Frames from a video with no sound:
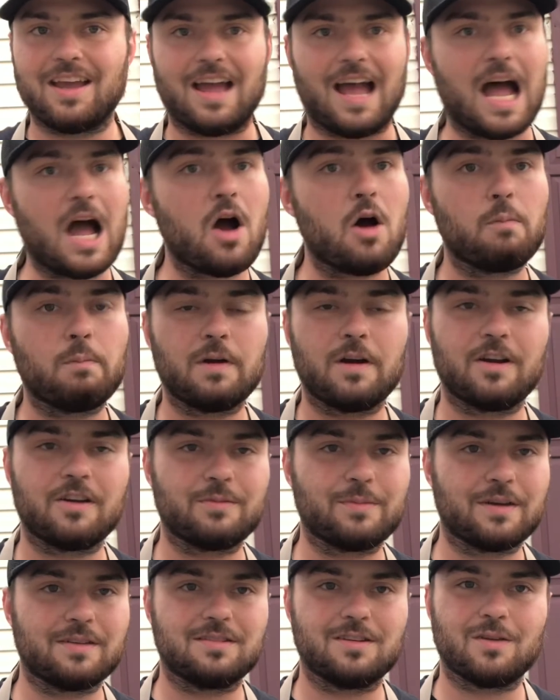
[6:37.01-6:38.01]
I'll embarrass
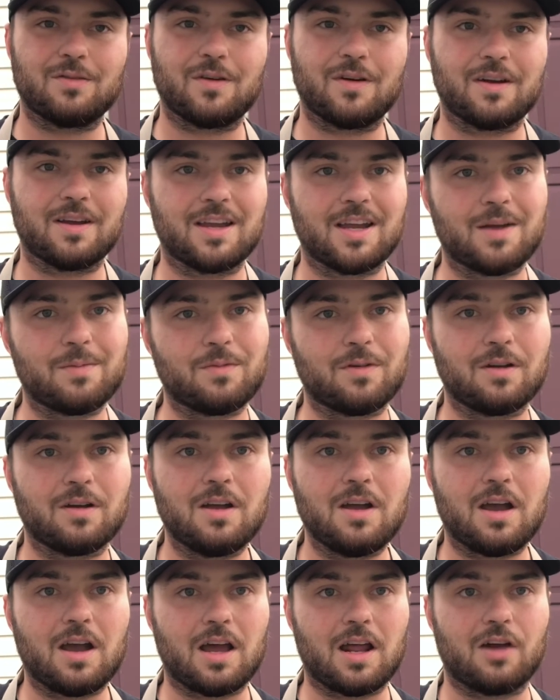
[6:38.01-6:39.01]
myself on camera,
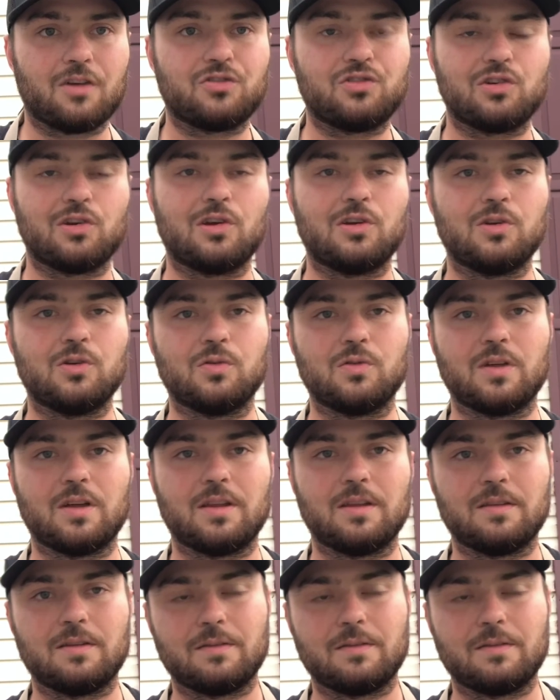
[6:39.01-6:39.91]
and I'll show you that